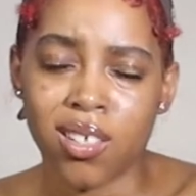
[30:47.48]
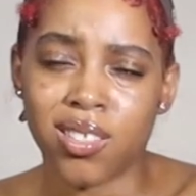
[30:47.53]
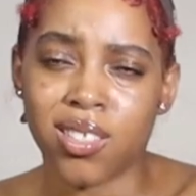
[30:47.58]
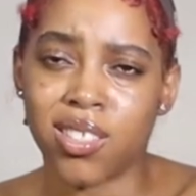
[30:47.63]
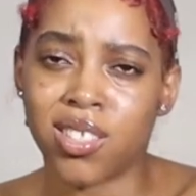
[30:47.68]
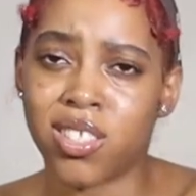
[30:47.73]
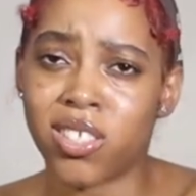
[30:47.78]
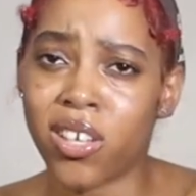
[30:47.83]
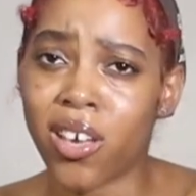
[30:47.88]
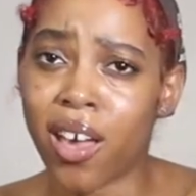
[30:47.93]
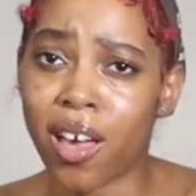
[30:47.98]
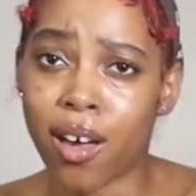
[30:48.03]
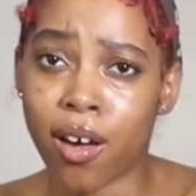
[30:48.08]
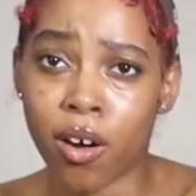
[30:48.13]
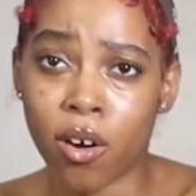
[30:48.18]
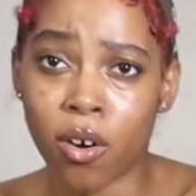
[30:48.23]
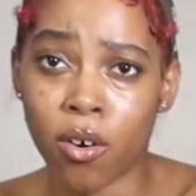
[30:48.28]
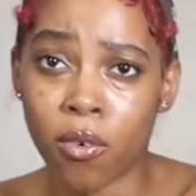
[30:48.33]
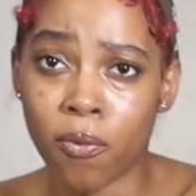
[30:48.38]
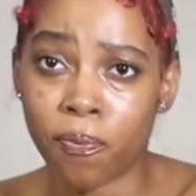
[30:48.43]

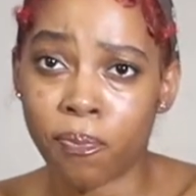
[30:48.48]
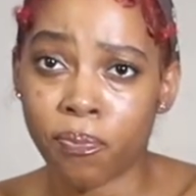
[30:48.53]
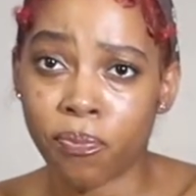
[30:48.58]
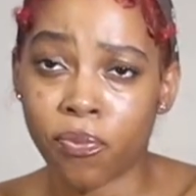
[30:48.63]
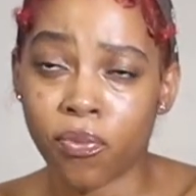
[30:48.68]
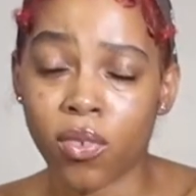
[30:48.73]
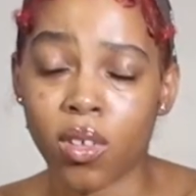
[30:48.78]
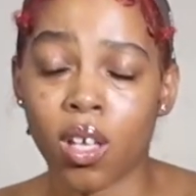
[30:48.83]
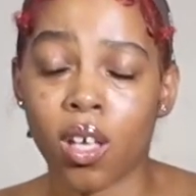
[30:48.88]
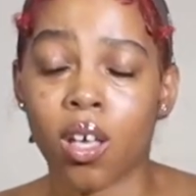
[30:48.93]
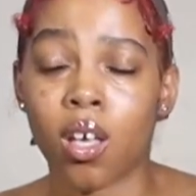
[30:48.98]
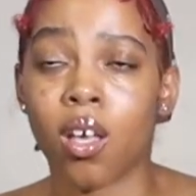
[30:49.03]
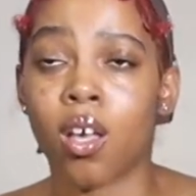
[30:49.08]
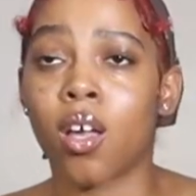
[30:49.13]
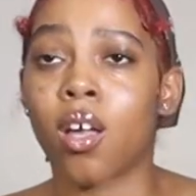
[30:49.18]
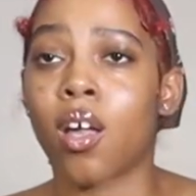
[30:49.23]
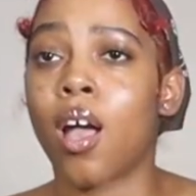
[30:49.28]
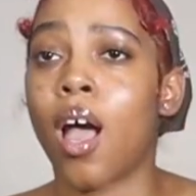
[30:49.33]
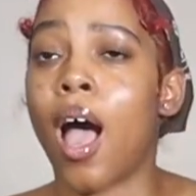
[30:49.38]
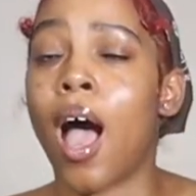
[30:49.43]
child,
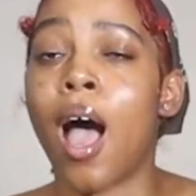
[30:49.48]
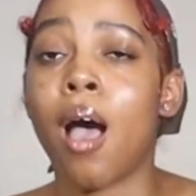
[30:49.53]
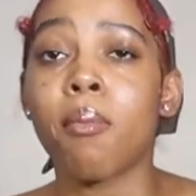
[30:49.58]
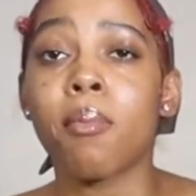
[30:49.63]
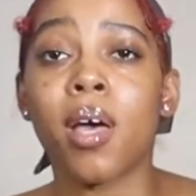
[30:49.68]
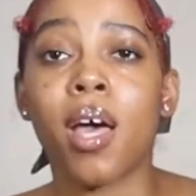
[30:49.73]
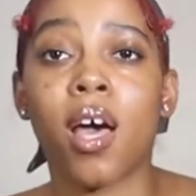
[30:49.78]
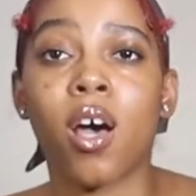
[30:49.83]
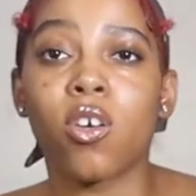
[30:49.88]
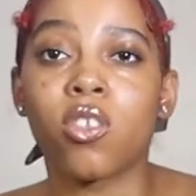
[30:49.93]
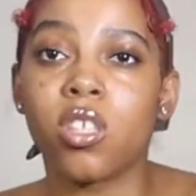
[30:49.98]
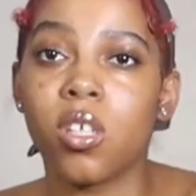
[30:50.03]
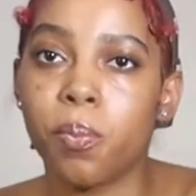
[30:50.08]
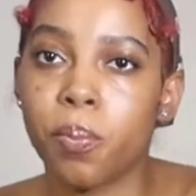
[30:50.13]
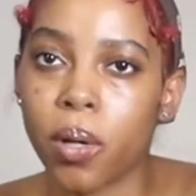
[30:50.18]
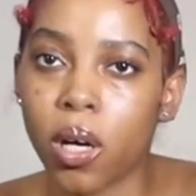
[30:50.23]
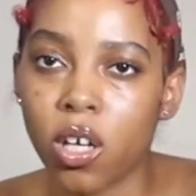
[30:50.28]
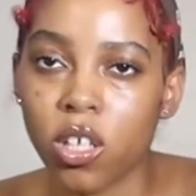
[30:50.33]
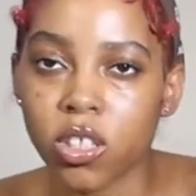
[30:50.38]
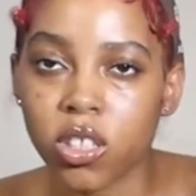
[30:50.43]
I'm a healthy
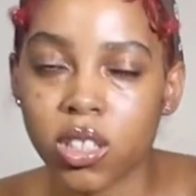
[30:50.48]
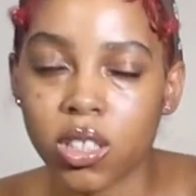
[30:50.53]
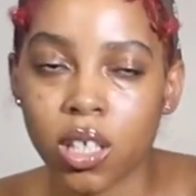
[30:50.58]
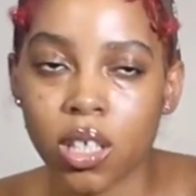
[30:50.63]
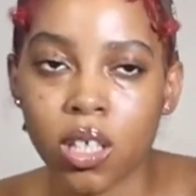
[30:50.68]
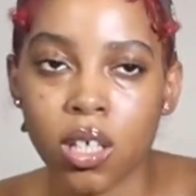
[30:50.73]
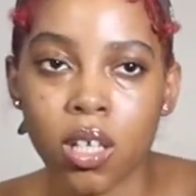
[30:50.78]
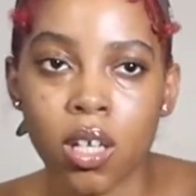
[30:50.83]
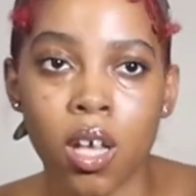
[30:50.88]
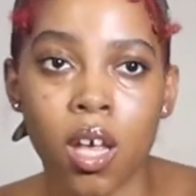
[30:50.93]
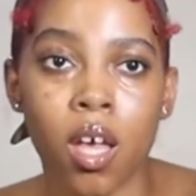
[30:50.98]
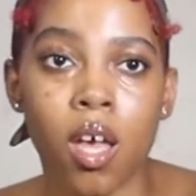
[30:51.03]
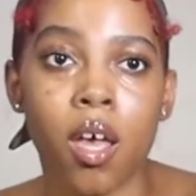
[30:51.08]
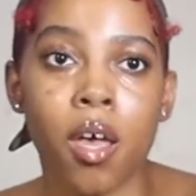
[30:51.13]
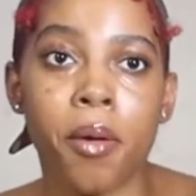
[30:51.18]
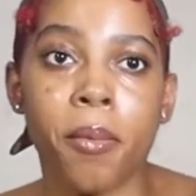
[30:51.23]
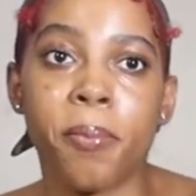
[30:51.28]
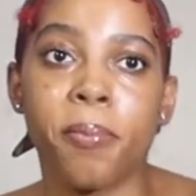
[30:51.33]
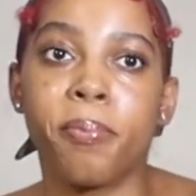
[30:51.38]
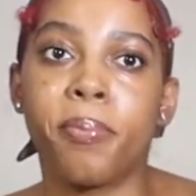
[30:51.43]
person,
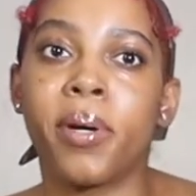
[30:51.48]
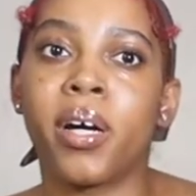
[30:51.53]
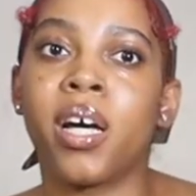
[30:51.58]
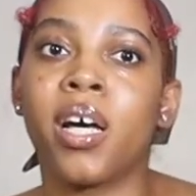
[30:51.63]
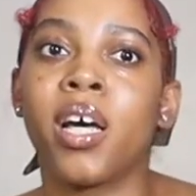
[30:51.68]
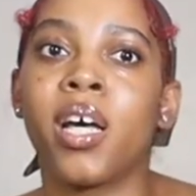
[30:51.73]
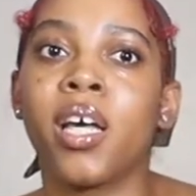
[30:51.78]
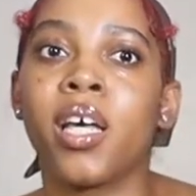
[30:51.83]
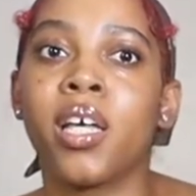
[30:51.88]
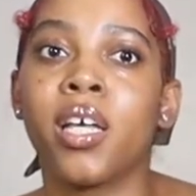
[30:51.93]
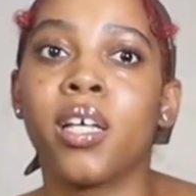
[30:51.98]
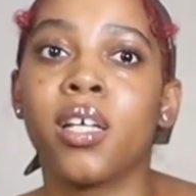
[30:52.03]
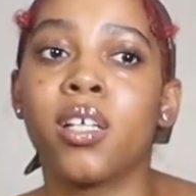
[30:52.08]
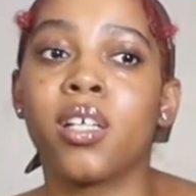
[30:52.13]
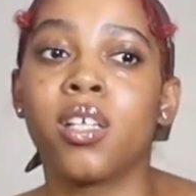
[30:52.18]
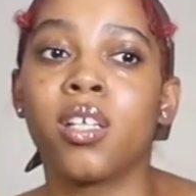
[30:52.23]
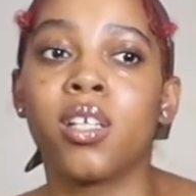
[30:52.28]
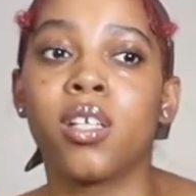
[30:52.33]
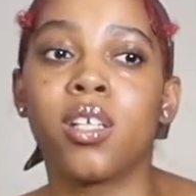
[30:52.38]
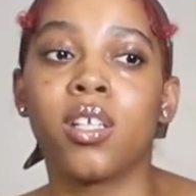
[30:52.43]
but
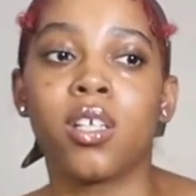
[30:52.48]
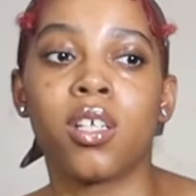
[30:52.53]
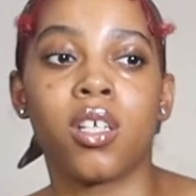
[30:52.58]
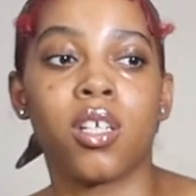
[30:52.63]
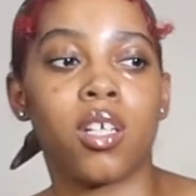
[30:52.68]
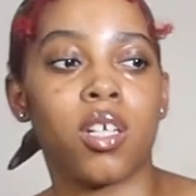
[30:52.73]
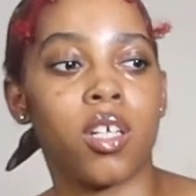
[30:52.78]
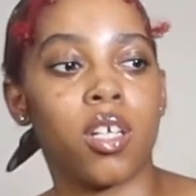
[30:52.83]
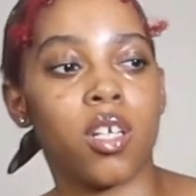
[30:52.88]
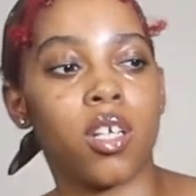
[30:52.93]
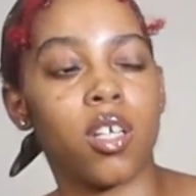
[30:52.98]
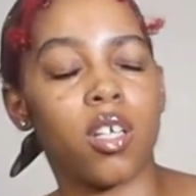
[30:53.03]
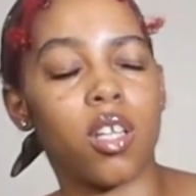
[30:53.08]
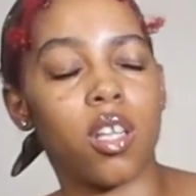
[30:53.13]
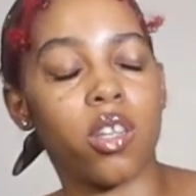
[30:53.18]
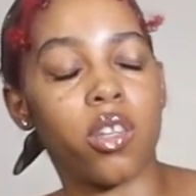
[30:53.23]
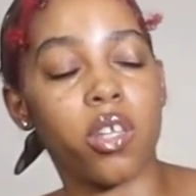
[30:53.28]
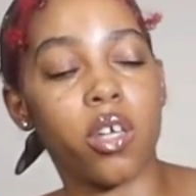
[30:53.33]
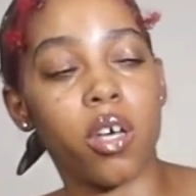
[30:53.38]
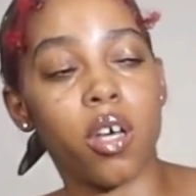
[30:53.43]

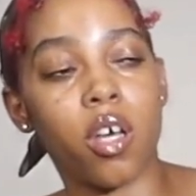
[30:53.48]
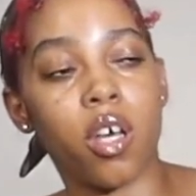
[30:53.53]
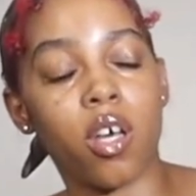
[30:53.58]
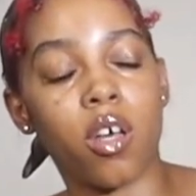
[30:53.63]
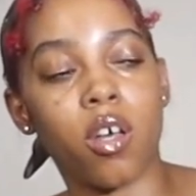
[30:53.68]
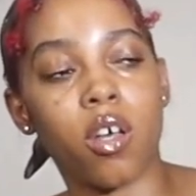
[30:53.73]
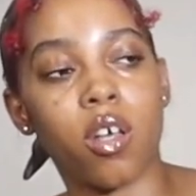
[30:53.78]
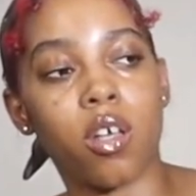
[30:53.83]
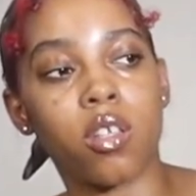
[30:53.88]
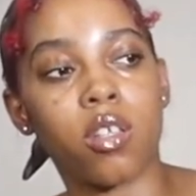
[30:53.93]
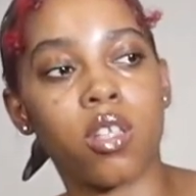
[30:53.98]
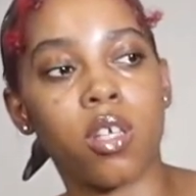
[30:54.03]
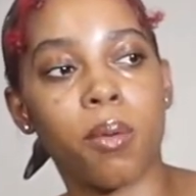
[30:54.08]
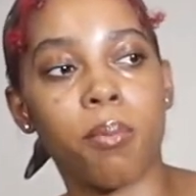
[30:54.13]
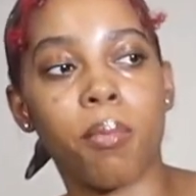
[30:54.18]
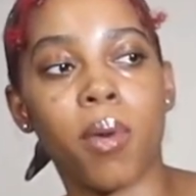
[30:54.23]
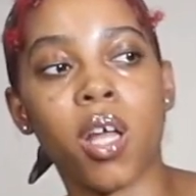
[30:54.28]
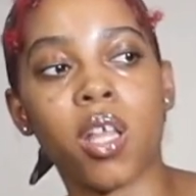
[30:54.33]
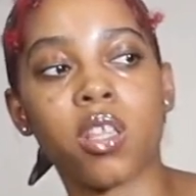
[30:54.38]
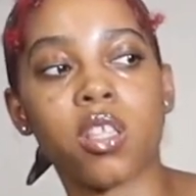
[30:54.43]
the
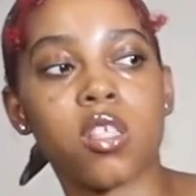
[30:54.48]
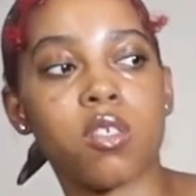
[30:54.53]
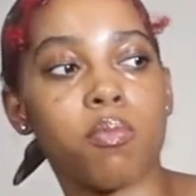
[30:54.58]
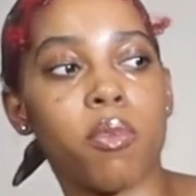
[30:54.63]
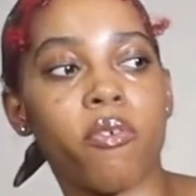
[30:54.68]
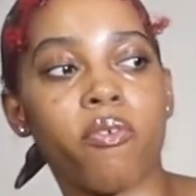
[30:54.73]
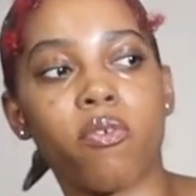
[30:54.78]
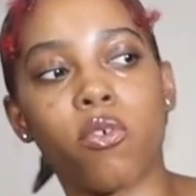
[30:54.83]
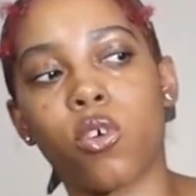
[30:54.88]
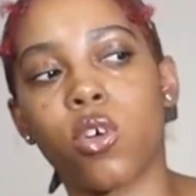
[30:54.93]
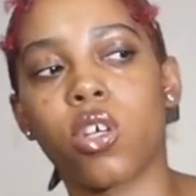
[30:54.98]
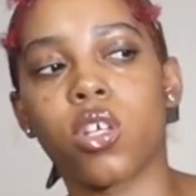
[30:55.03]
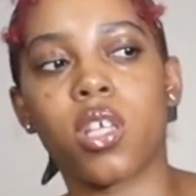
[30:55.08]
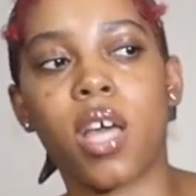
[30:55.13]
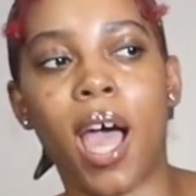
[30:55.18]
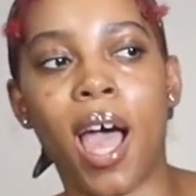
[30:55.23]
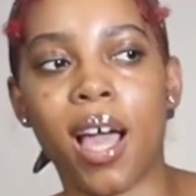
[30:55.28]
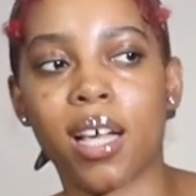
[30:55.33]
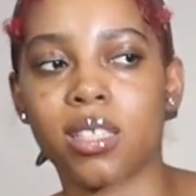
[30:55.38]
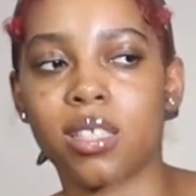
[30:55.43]
months before the
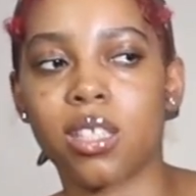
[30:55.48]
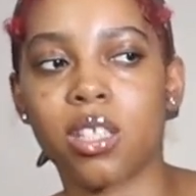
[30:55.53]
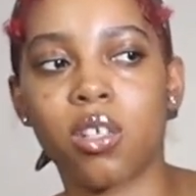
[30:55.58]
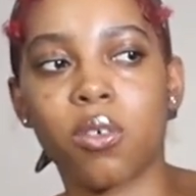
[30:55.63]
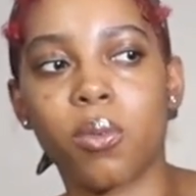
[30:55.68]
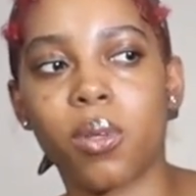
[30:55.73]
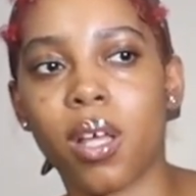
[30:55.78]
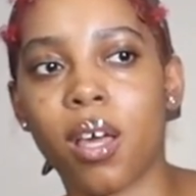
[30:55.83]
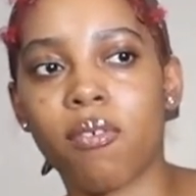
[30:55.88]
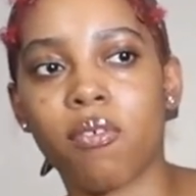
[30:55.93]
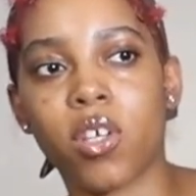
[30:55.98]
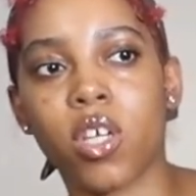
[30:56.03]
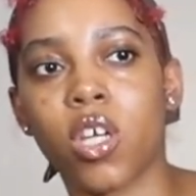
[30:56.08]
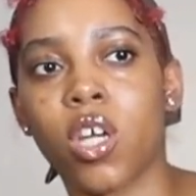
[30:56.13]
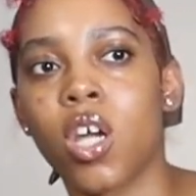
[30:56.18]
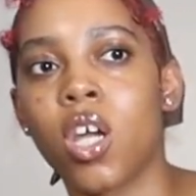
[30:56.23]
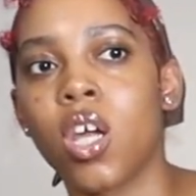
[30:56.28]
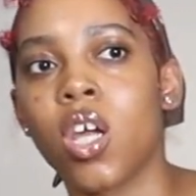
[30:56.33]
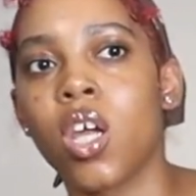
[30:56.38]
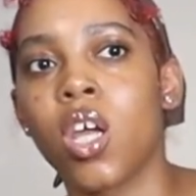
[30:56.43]
accident or whatever,
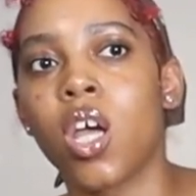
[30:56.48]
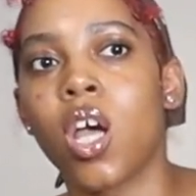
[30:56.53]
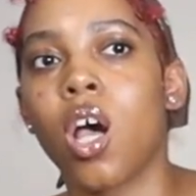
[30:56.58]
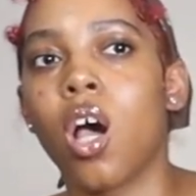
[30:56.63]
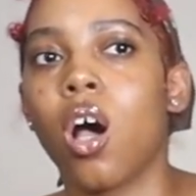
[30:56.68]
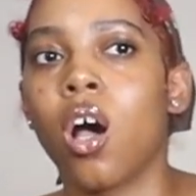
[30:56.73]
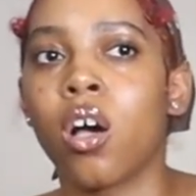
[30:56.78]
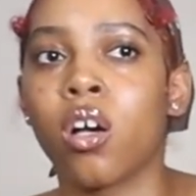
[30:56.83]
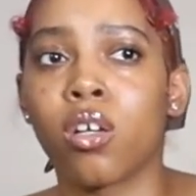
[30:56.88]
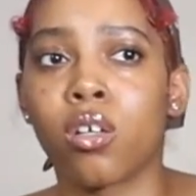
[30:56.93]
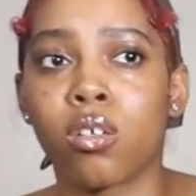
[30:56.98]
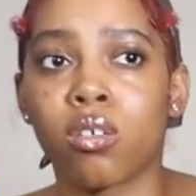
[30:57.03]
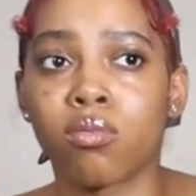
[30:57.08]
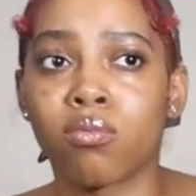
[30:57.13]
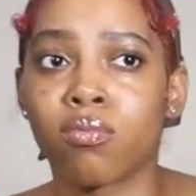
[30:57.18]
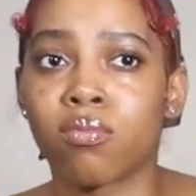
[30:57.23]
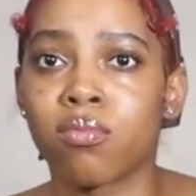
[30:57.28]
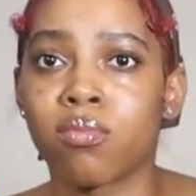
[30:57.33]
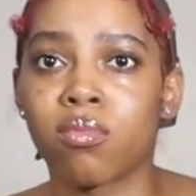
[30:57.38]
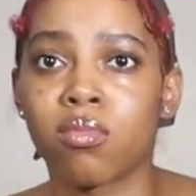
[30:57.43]

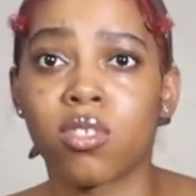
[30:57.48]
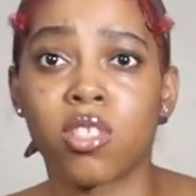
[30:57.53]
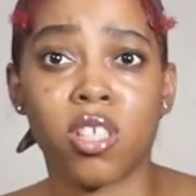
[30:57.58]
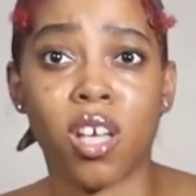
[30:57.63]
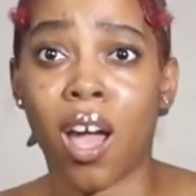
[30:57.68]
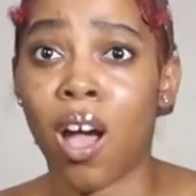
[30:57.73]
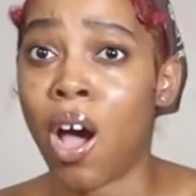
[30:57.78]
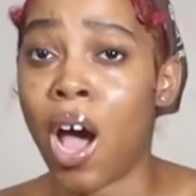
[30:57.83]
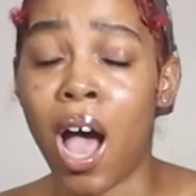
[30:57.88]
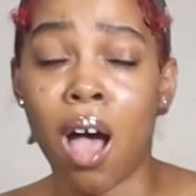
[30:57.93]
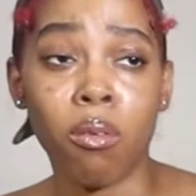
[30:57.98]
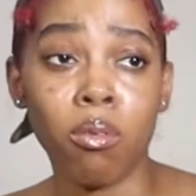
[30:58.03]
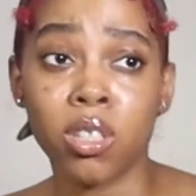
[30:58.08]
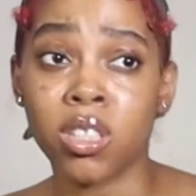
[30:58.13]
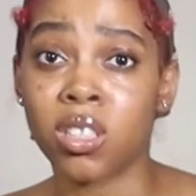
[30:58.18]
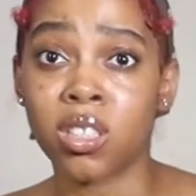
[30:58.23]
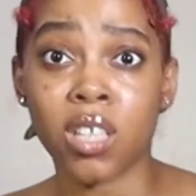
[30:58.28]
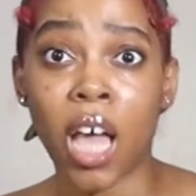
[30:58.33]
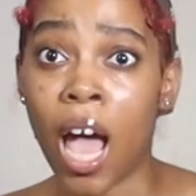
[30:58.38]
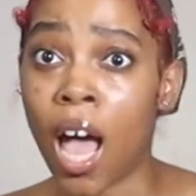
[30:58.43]
child, I was
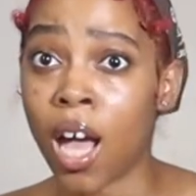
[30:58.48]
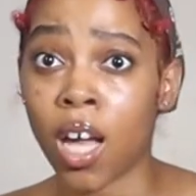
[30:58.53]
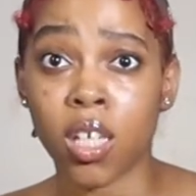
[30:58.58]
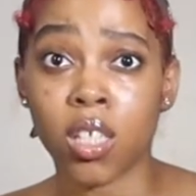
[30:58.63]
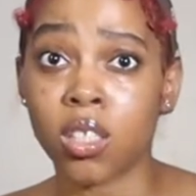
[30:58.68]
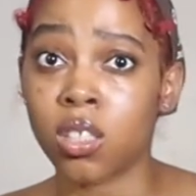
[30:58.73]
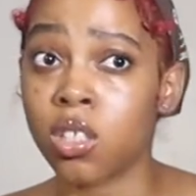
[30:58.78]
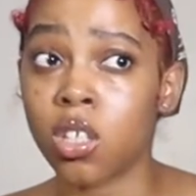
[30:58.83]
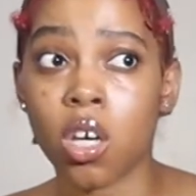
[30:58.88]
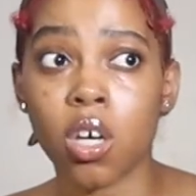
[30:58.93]
not